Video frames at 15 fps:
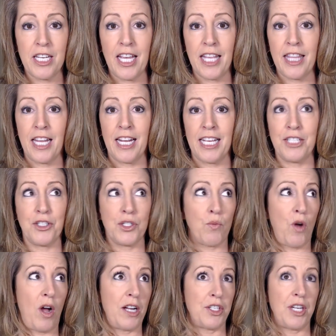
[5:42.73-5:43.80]
and then I just
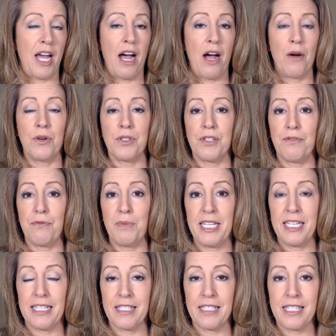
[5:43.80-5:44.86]
watched hours of
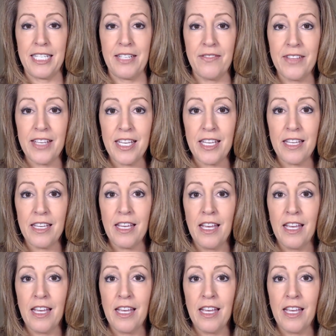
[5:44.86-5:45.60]
meaningless TV.